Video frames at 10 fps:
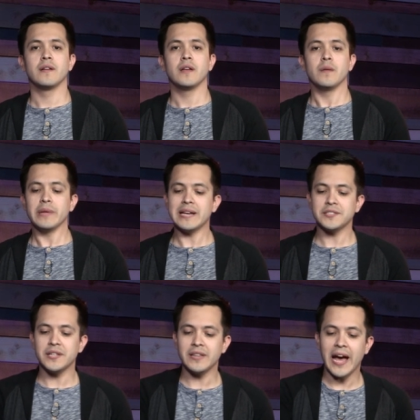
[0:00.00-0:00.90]
Because
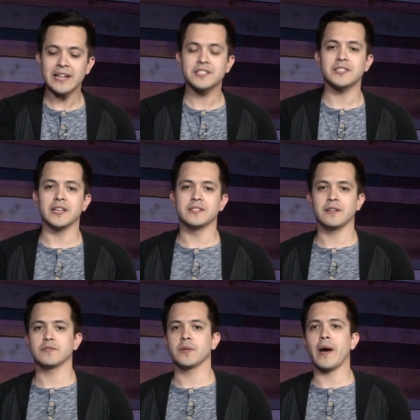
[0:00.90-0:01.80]
in that season,
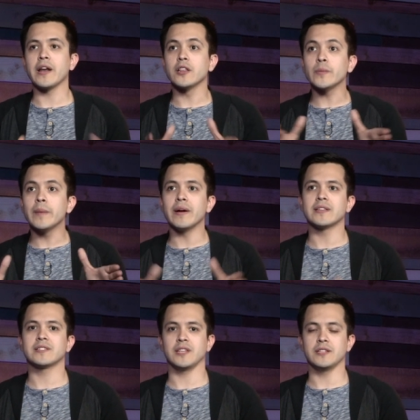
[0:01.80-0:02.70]
it was about a three month
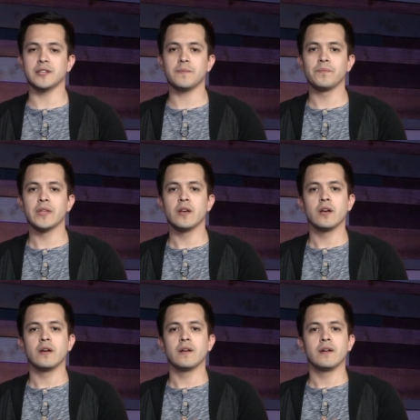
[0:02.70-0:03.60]
season,
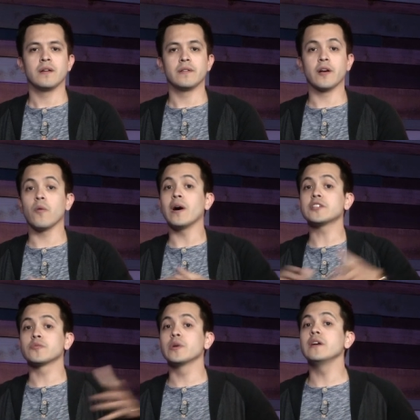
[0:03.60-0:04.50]
there
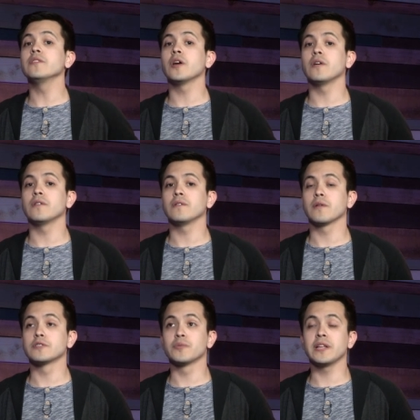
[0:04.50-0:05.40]
was, real no, there
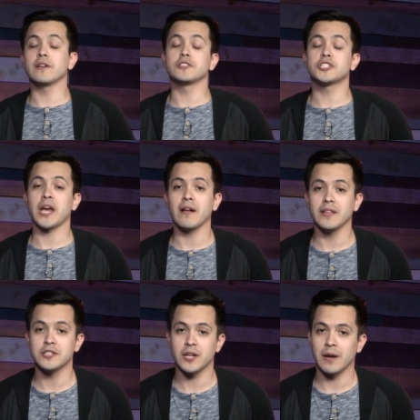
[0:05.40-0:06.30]
was really no
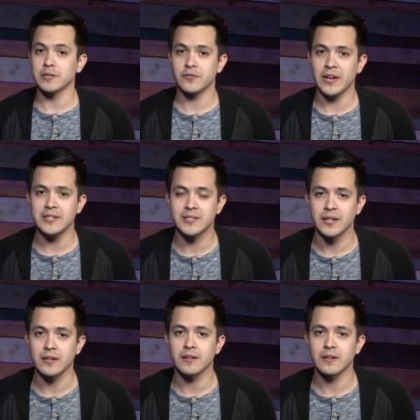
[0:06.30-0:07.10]
challenge that I was facing.